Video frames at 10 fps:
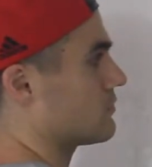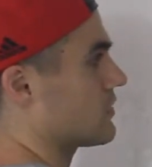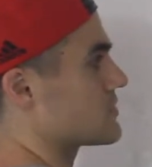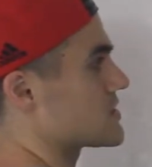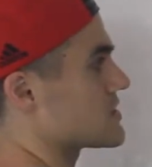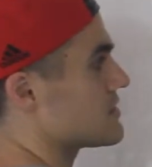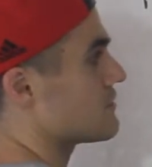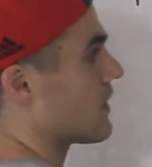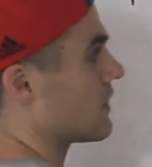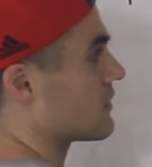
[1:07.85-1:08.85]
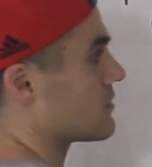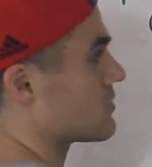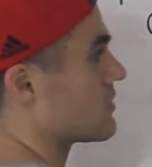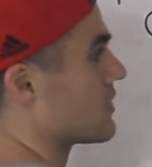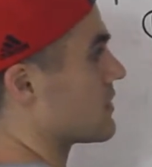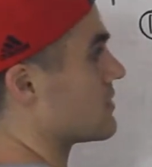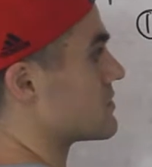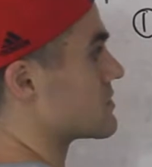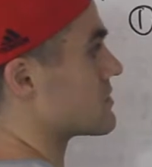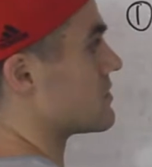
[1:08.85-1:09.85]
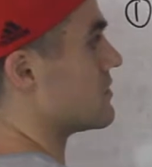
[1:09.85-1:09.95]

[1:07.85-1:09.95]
Then the c value is